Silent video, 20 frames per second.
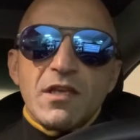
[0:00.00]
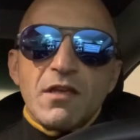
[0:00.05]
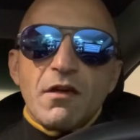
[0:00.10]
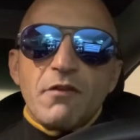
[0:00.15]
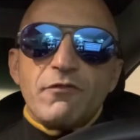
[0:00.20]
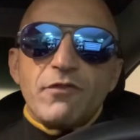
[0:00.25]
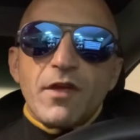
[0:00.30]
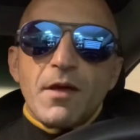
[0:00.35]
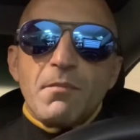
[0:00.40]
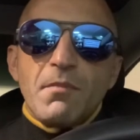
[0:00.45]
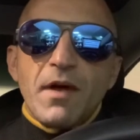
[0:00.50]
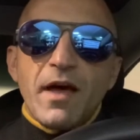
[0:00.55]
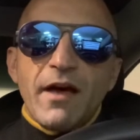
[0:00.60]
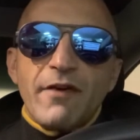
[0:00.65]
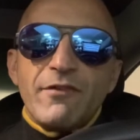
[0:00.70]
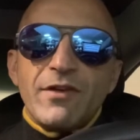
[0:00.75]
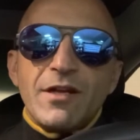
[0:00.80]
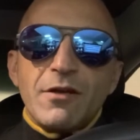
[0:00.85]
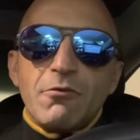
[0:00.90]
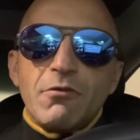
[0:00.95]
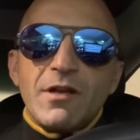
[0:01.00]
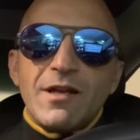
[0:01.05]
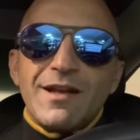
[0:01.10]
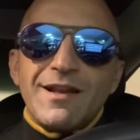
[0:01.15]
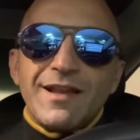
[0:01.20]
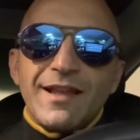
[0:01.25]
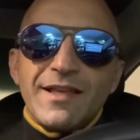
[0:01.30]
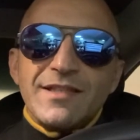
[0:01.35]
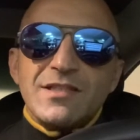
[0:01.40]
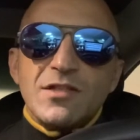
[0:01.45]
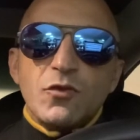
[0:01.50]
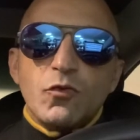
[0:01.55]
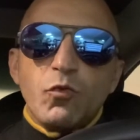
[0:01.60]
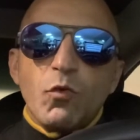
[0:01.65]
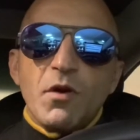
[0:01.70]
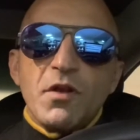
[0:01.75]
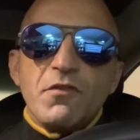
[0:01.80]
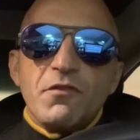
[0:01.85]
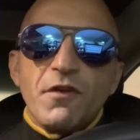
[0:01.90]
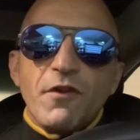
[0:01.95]
of them have integrated less than
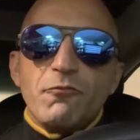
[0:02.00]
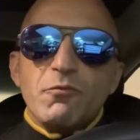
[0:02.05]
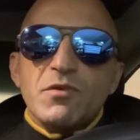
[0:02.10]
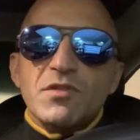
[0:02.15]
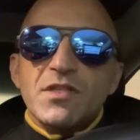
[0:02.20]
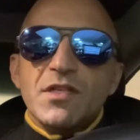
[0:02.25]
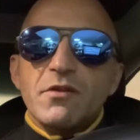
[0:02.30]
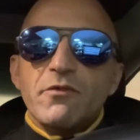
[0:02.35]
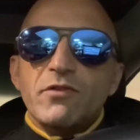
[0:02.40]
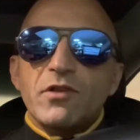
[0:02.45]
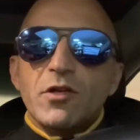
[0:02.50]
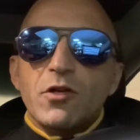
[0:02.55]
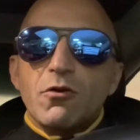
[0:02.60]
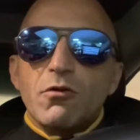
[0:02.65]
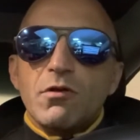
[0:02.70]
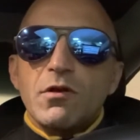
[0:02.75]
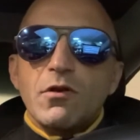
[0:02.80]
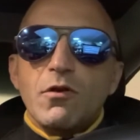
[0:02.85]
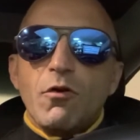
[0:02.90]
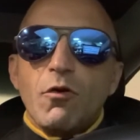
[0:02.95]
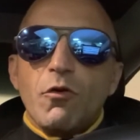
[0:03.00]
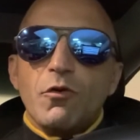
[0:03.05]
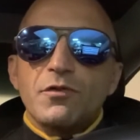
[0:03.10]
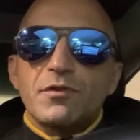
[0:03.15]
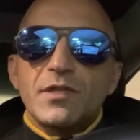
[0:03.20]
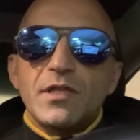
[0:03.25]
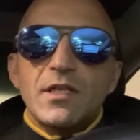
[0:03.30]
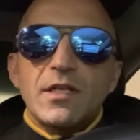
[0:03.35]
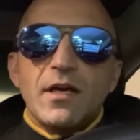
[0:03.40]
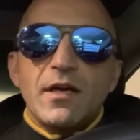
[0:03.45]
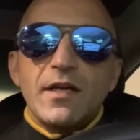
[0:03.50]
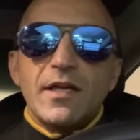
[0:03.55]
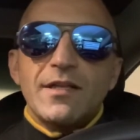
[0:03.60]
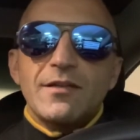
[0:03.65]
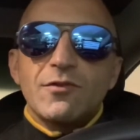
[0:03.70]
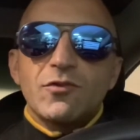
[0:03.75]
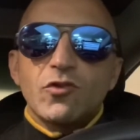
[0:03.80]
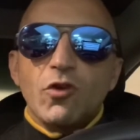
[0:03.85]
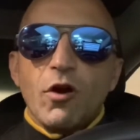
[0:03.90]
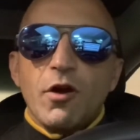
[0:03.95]
25% of their critical data in
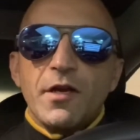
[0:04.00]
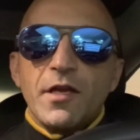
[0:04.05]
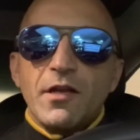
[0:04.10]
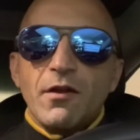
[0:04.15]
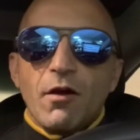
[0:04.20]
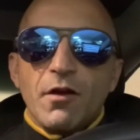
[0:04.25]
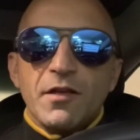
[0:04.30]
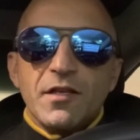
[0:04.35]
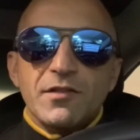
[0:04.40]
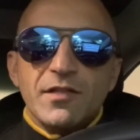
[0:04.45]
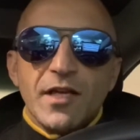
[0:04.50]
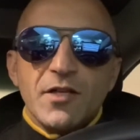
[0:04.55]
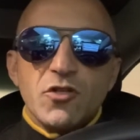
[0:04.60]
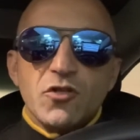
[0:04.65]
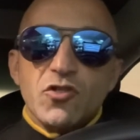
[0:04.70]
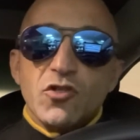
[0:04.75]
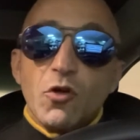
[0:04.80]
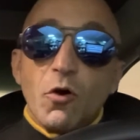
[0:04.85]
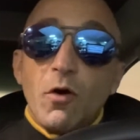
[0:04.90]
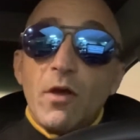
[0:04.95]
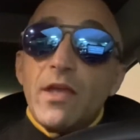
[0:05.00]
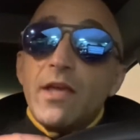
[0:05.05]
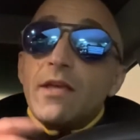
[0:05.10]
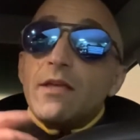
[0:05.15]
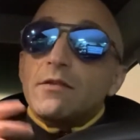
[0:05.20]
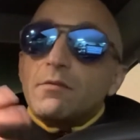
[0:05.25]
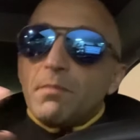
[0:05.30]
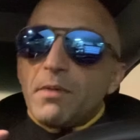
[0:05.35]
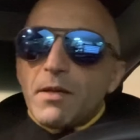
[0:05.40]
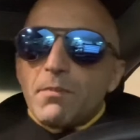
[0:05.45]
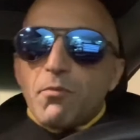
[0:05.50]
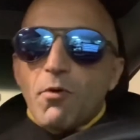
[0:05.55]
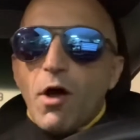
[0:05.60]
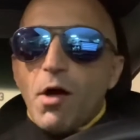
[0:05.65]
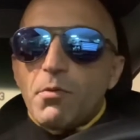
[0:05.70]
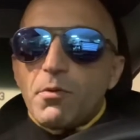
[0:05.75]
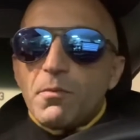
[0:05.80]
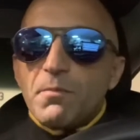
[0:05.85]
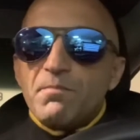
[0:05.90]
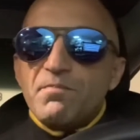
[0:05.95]
the target architecture. So it's a big
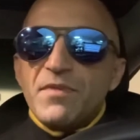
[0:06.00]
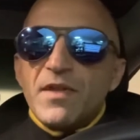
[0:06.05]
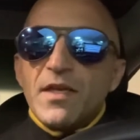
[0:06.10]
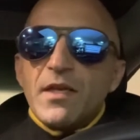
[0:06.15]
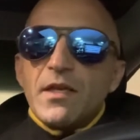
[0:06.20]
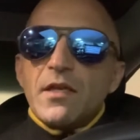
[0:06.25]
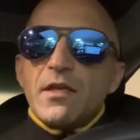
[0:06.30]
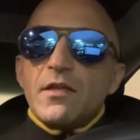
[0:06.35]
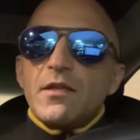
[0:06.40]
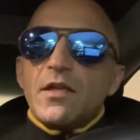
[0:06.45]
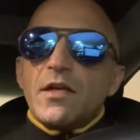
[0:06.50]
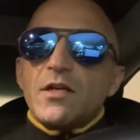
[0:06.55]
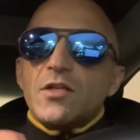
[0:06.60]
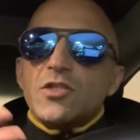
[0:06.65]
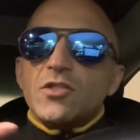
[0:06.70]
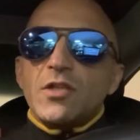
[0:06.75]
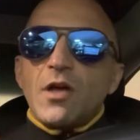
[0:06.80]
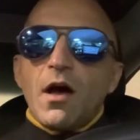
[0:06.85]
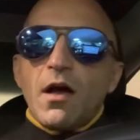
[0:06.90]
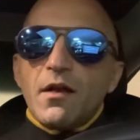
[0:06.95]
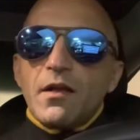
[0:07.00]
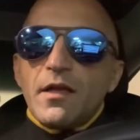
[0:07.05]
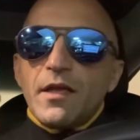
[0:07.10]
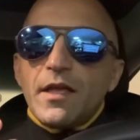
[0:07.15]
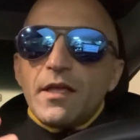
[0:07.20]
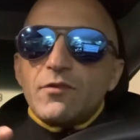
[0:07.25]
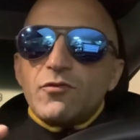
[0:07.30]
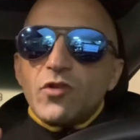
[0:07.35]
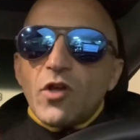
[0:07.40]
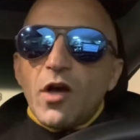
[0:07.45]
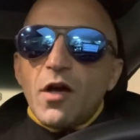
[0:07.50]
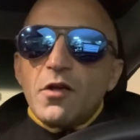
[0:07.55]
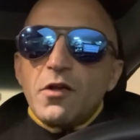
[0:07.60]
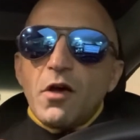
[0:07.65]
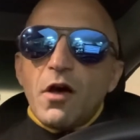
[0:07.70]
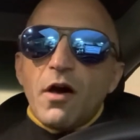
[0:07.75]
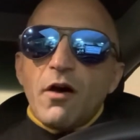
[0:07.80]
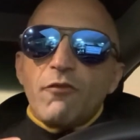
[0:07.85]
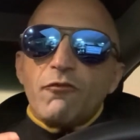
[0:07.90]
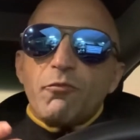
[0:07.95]
problem. There's not a ton
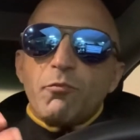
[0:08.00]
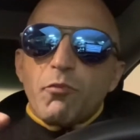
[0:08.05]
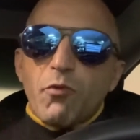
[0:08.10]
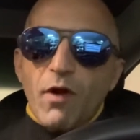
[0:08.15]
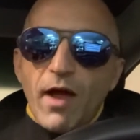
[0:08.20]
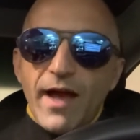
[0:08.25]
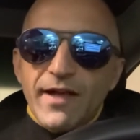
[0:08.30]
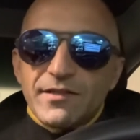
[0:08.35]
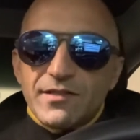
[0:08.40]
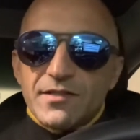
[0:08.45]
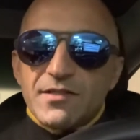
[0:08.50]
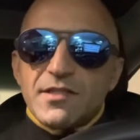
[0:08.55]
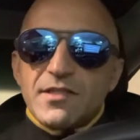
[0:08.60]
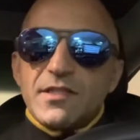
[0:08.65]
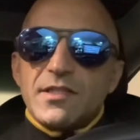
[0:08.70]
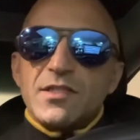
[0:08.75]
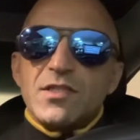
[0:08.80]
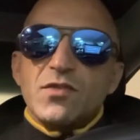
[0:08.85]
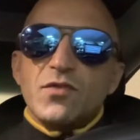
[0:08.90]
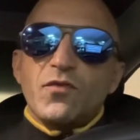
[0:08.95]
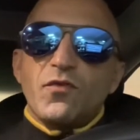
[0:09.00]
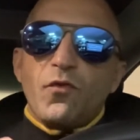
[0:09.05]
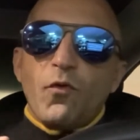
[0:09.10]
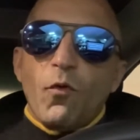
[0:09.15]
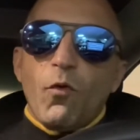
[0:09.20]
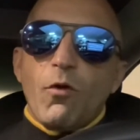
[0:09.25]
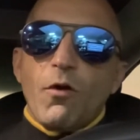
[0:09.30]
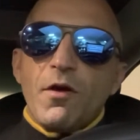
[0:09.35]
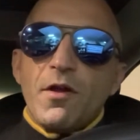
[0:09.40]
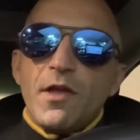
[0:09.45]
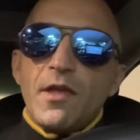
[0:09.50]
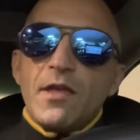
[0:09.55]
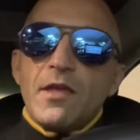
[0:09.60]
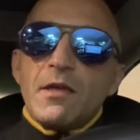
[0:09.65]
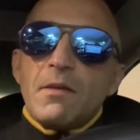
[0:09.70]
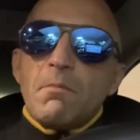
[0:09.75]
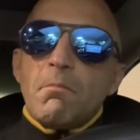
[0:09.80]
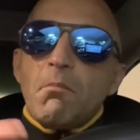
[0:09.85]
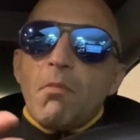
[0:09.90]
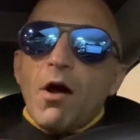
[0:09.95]
of practices for
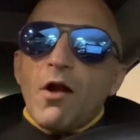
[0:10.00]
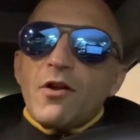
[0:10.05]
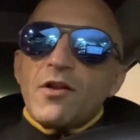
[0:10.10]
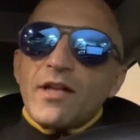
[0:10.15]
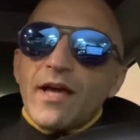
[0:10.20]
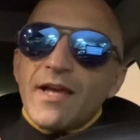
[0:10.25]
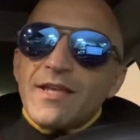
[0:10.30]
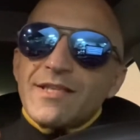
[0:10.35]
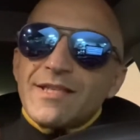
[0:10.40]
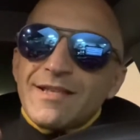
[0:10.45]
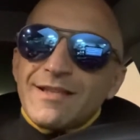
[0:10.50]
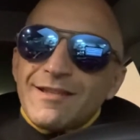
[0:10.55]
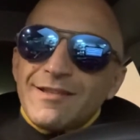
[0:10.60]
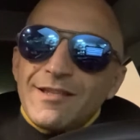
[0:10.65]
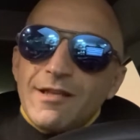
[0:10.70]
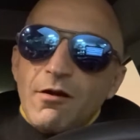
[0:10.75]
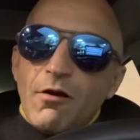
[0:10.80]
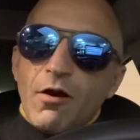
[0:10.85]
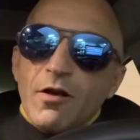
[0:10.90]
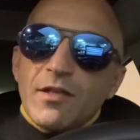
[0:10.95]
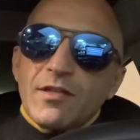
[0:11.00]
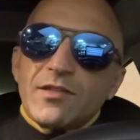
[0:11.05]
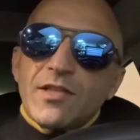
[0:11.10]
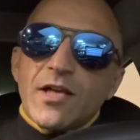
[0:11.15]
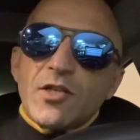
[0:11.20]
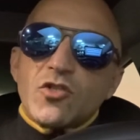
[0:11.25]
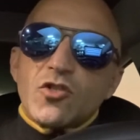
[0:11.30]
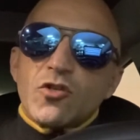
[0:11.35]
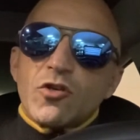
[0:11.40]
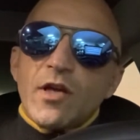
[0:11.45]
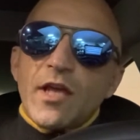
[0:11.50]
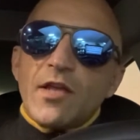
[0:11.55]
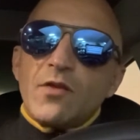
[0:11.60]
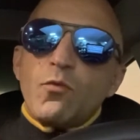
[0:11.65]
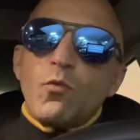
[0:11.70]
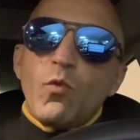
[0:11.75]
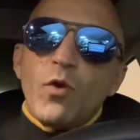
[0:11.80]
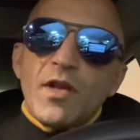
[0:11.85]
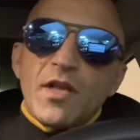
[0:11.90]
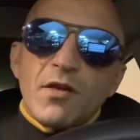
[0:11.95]
modernizing the data architecture
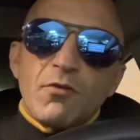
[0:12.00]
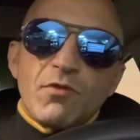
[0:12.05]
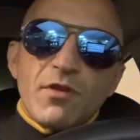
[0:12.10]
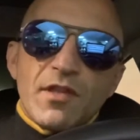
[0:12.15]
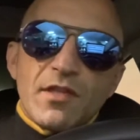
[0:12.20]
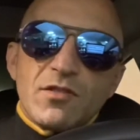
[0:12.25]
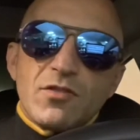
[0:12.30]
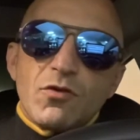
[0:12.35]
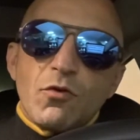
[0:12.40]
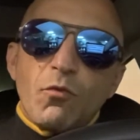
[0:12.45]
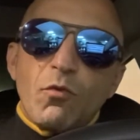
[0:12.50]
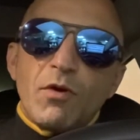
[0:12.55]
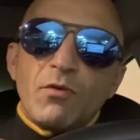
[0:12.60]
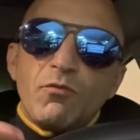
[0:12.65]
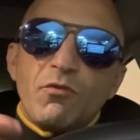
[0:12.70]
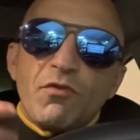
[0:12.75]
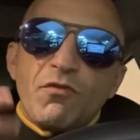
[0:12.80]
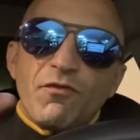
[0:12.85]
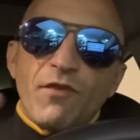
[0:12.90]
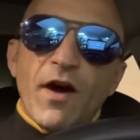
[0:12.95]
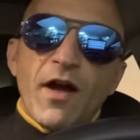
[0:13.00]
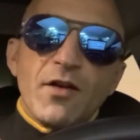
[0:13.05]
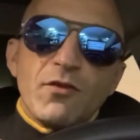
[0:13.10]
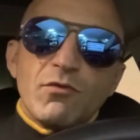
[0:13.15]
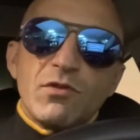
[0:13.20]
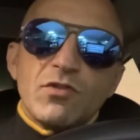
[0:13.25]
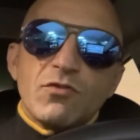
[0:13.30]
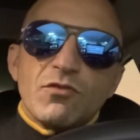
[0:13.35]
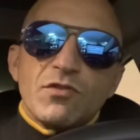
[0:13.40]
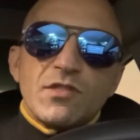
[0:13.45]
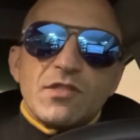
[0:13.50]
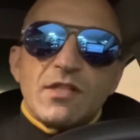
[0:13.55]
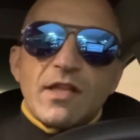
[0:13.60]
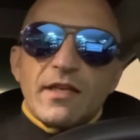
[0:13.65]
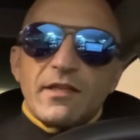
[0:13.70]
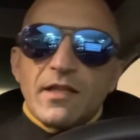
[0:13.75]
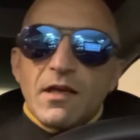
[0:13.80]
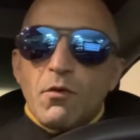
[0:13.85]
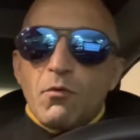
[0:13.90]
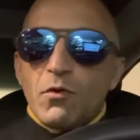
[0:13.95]
and winning with it. So when we find resources
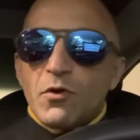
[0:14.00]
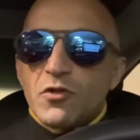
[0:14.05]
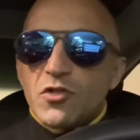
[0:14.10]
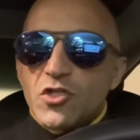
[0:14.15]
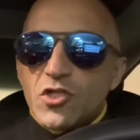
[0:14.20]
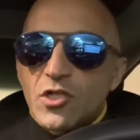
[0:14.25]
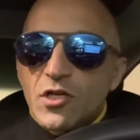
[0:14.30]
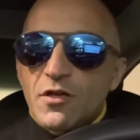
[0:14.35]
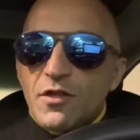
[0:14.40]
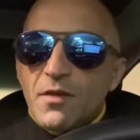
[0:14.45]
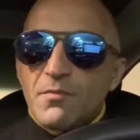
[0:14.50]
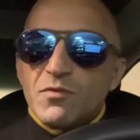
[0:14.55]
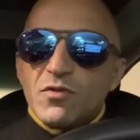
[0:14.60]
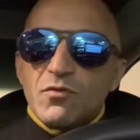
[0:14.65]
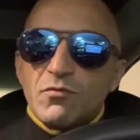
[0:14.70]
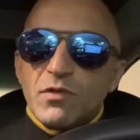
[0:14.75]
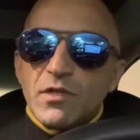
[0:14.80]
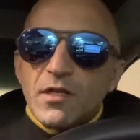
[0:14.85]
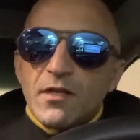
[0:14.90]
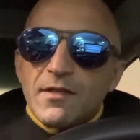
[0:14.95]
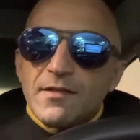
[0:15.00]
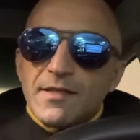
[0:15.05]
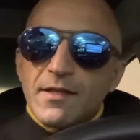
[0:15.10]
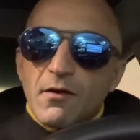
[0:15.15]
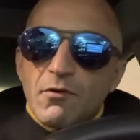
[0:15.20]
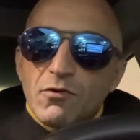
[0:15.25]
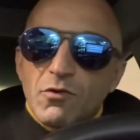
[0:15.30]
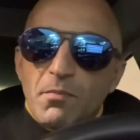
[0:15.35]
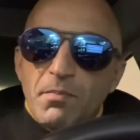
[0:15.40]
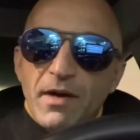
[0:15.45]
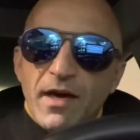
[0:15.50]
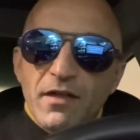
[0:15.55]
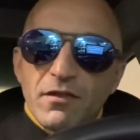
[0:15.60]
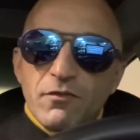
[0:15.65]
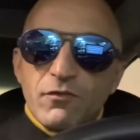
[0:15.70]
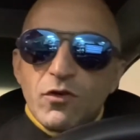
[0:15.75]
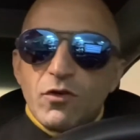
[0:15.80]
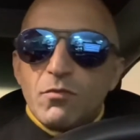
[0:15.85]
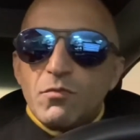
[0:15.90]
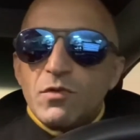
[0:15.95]
like that, we want to share them so we can accelerate the path
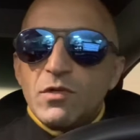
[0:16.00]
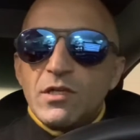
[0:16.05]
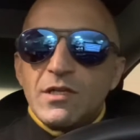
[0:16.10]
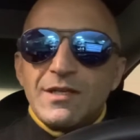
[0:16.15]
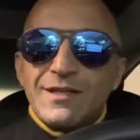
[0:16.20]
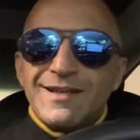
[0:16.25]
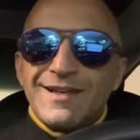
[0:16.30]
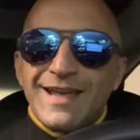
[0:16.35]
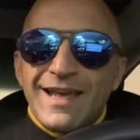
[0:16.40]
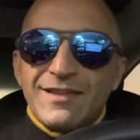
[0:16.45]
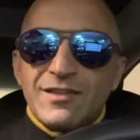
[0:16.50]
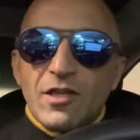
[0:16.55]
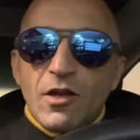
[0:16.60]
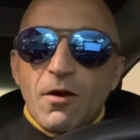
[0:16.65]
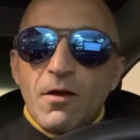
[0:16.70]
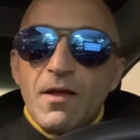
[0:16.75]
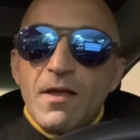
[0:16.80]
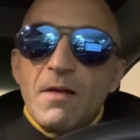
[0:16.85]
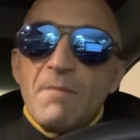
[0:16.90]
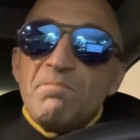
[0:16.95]
of the community to get there.